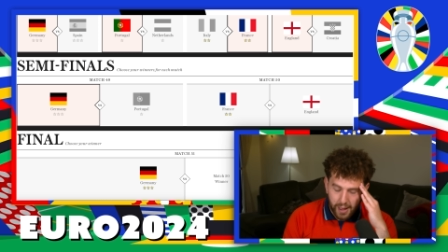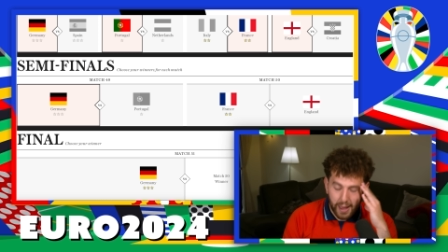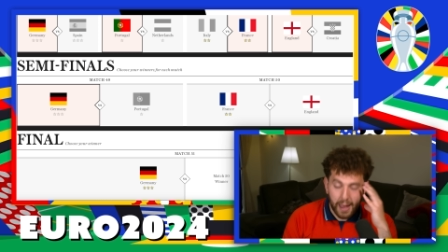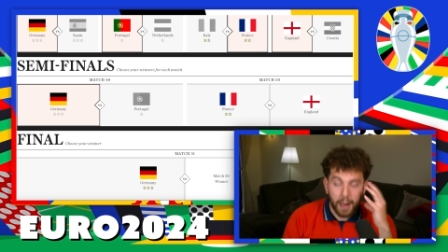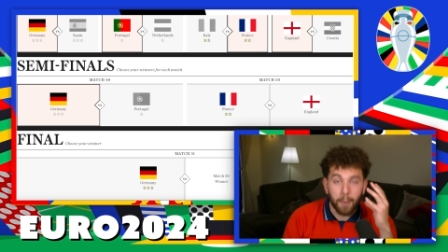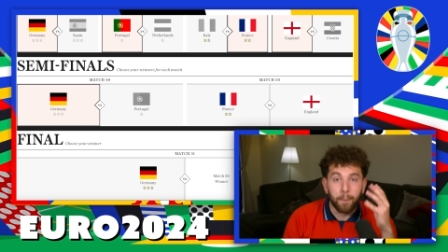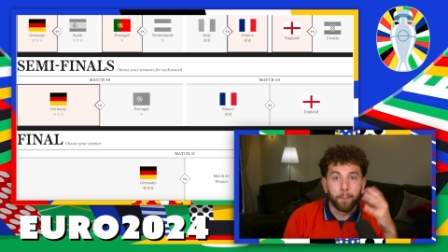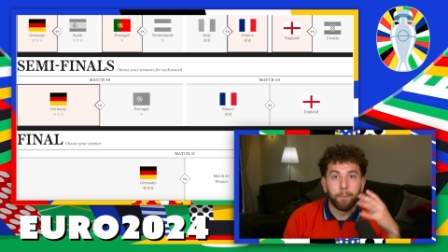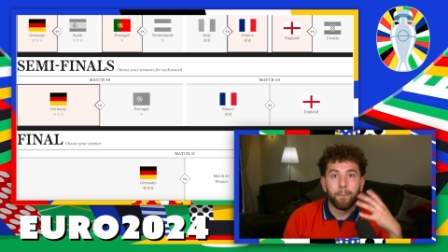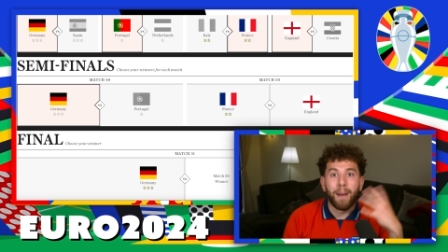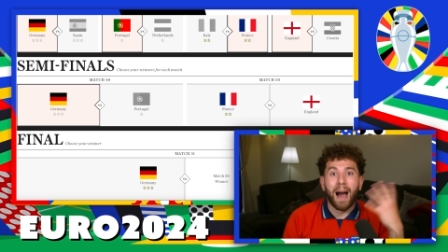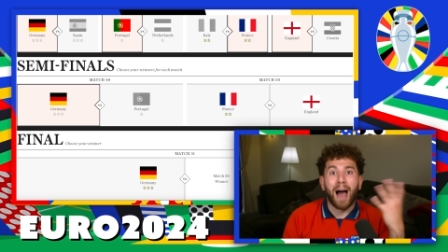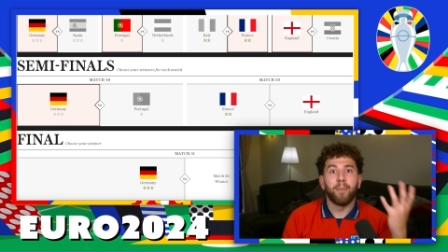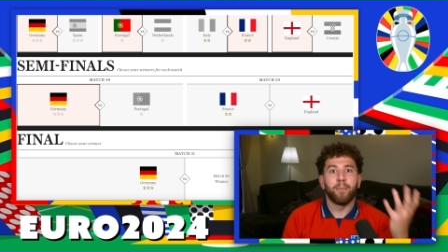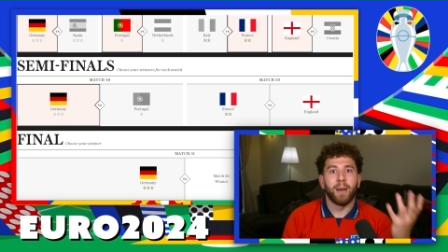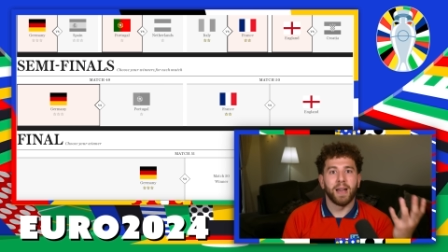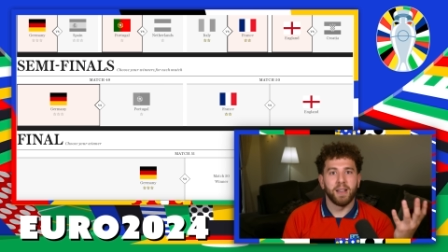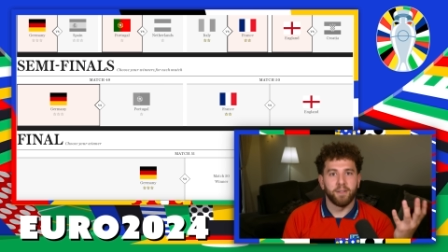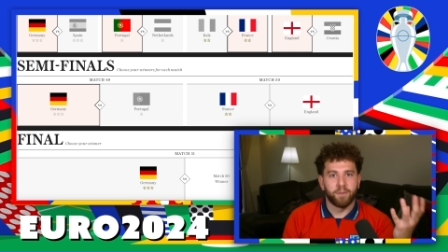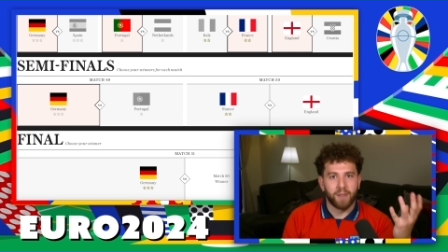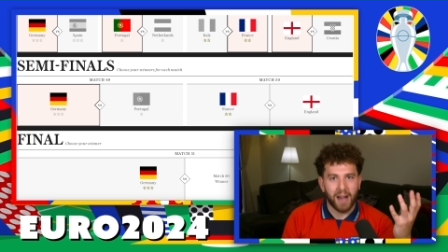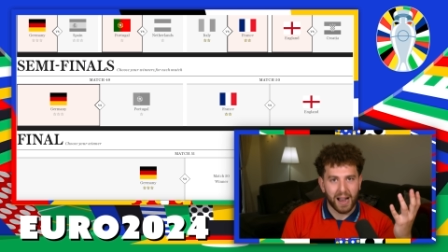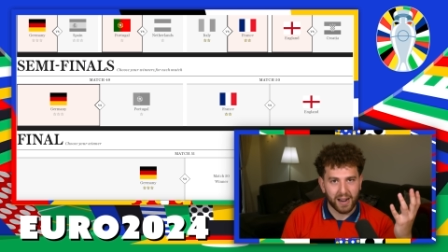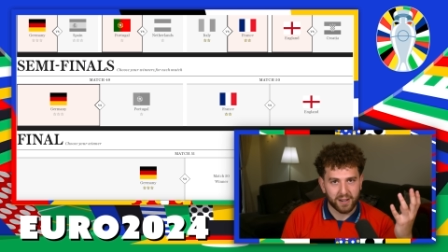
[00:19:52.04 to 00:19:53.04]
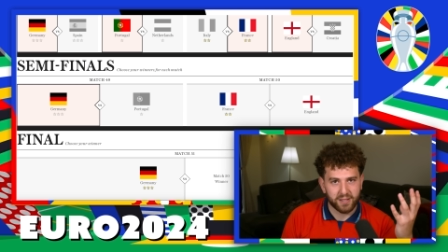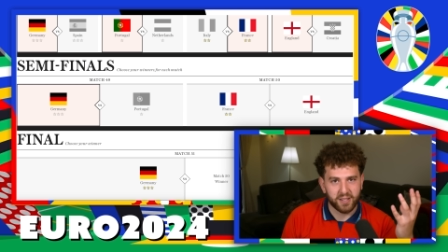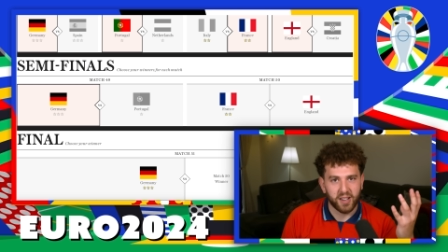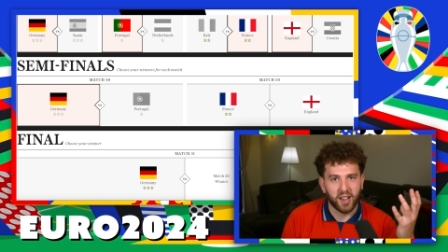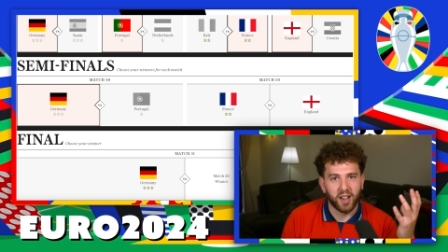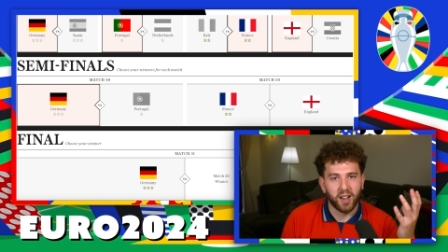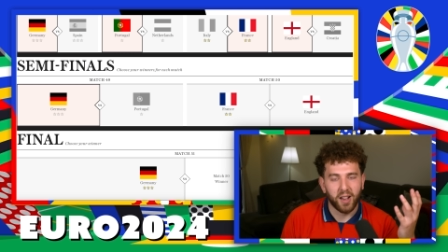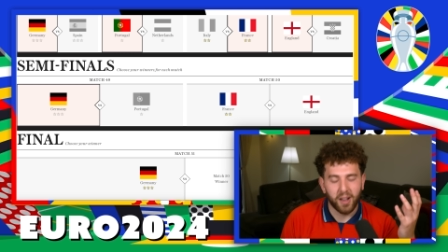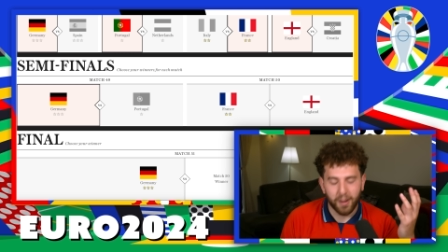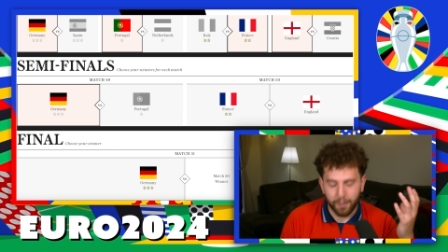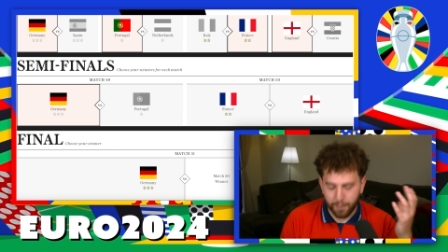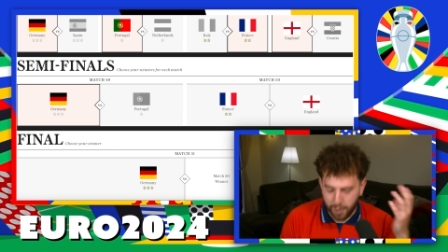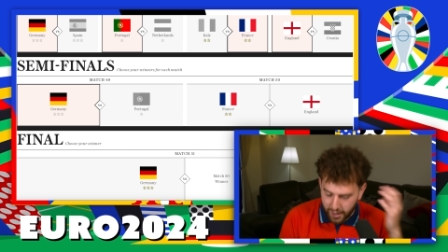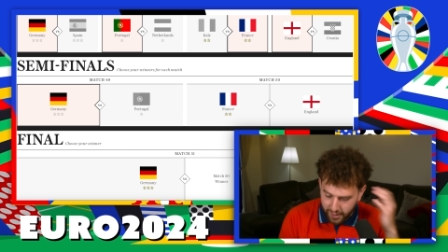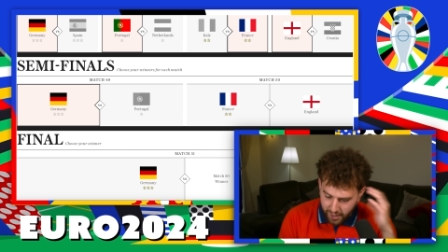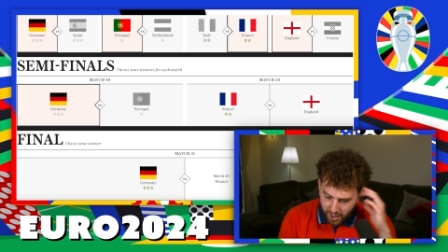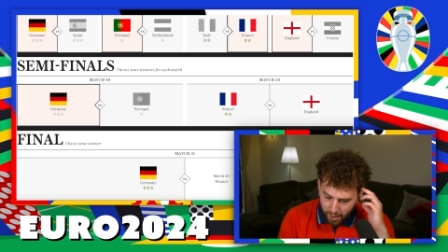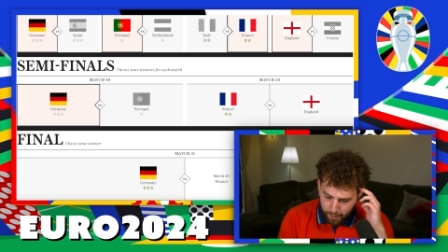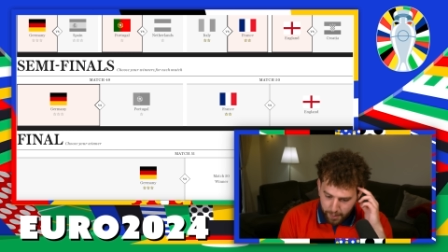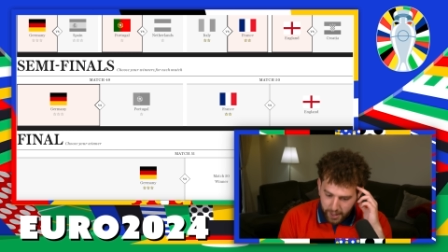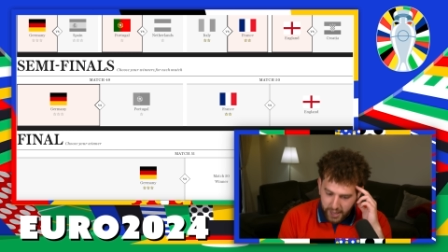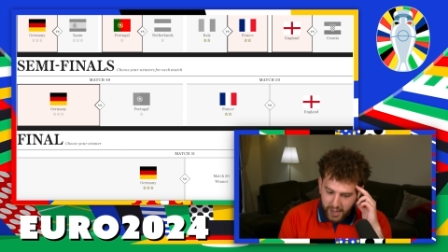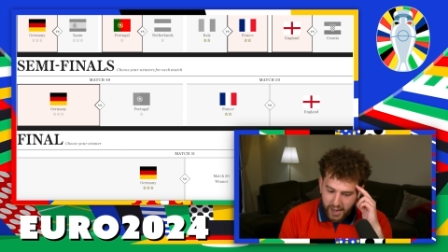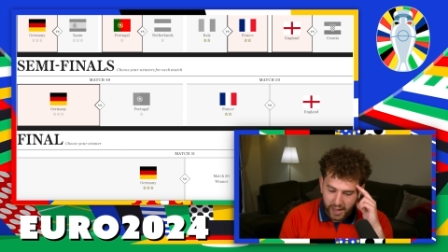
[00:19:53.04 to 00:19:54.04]
Mbappe factor might
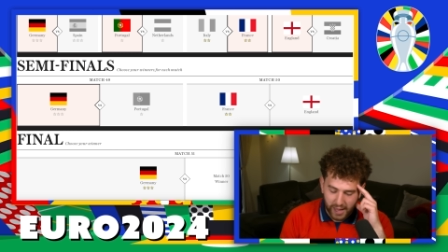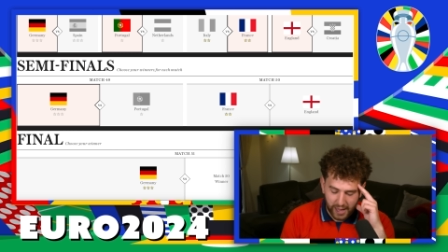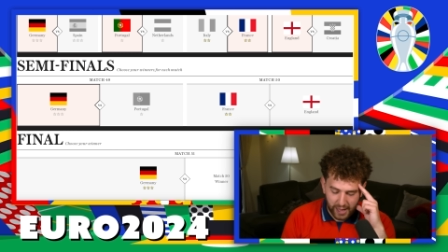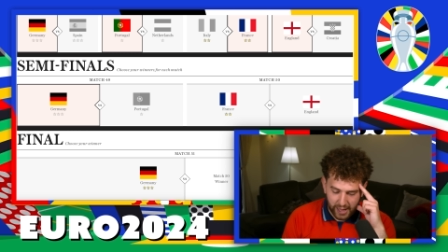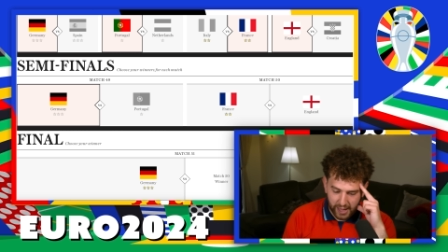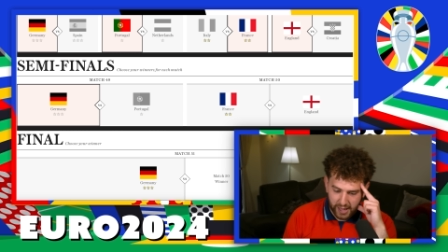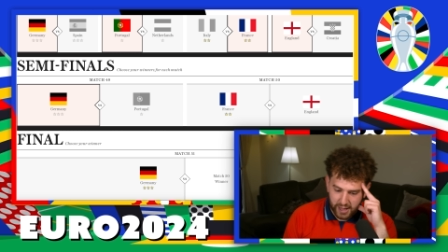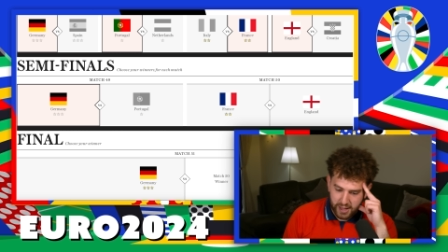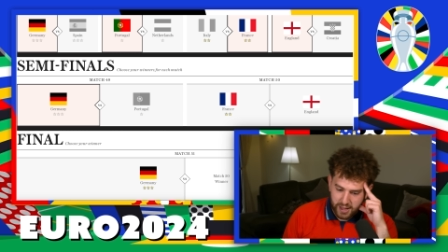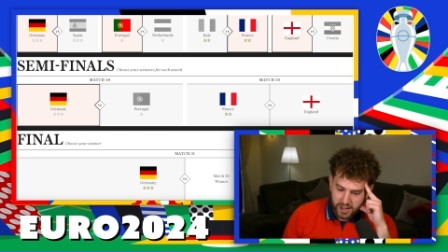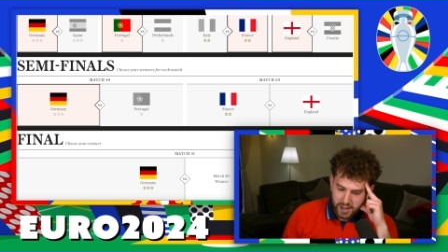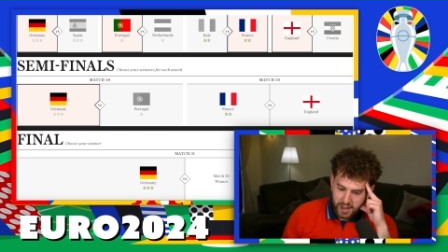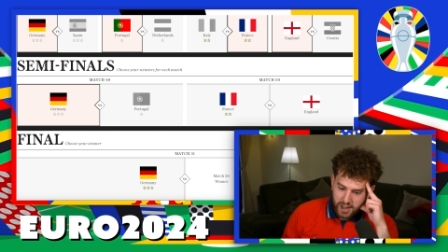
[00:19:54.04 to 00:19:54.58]
come in here.